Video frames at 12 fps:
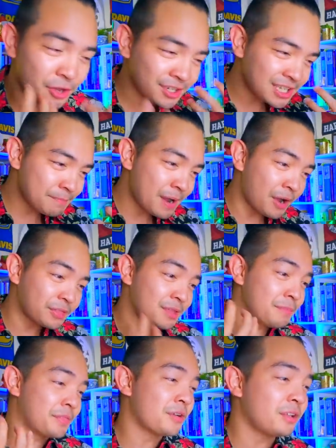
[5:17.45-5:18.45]
talks about
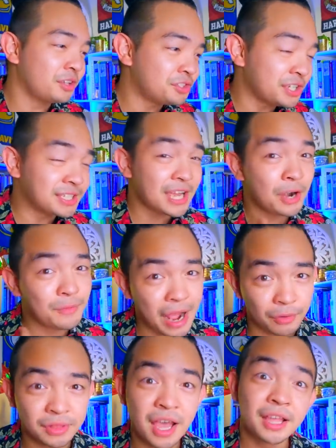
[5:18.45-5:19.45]
the mythologies
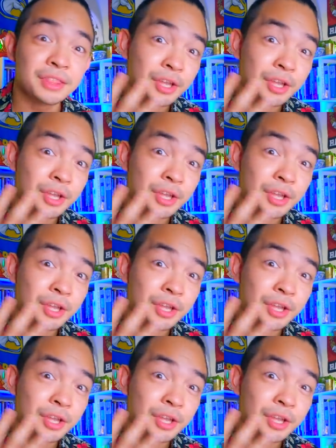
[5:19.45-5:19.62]
around